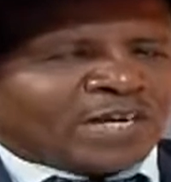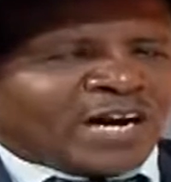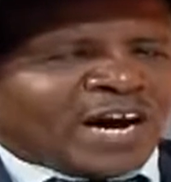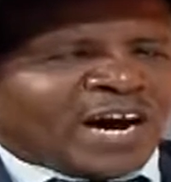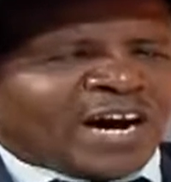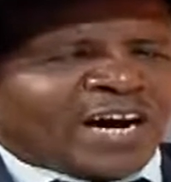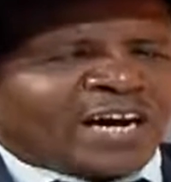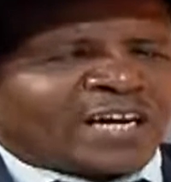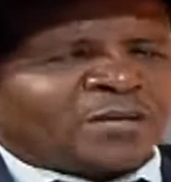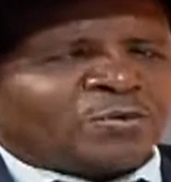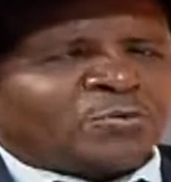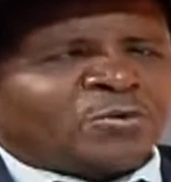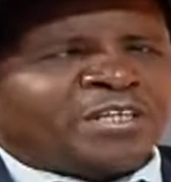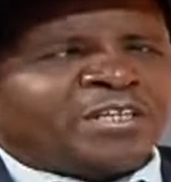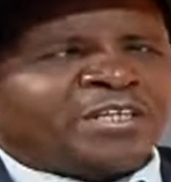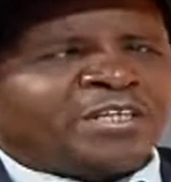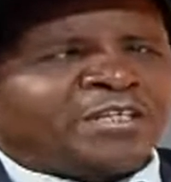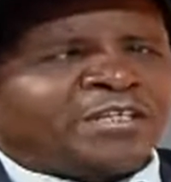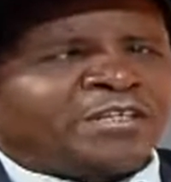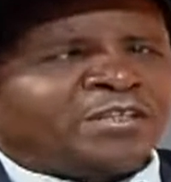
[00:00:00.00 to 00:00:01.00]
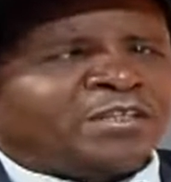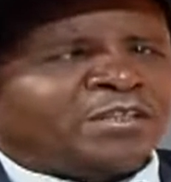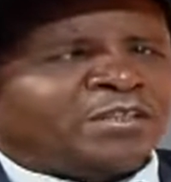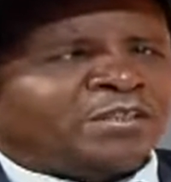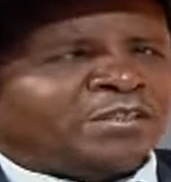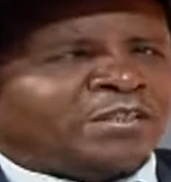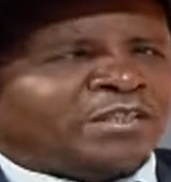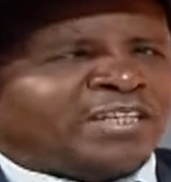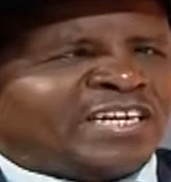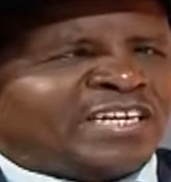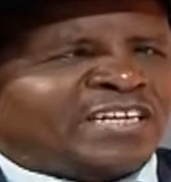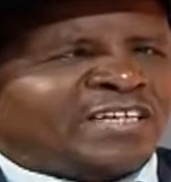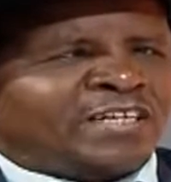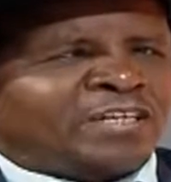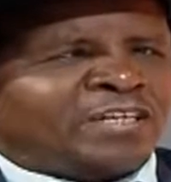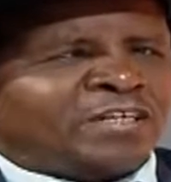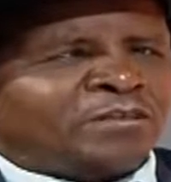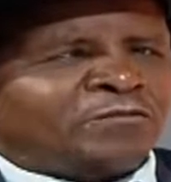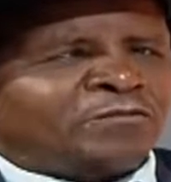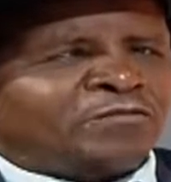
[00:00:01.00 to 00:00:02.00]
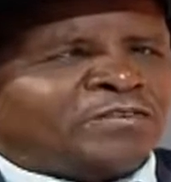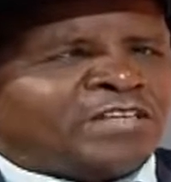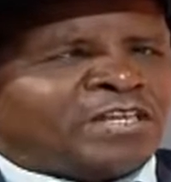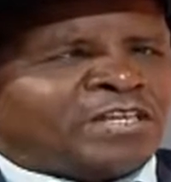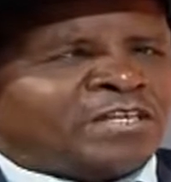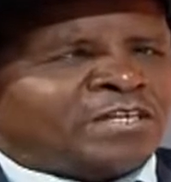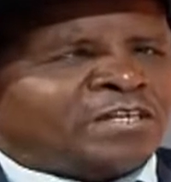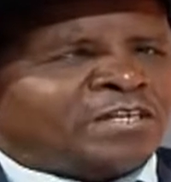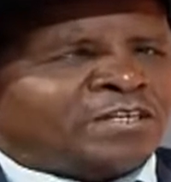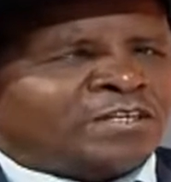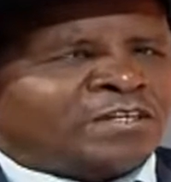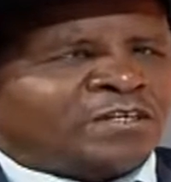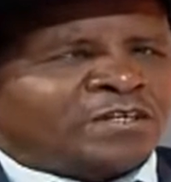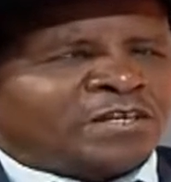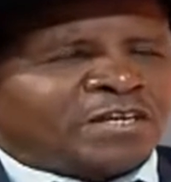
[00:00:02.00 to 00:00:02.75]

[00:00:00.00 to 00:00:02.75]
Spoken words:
I will not fear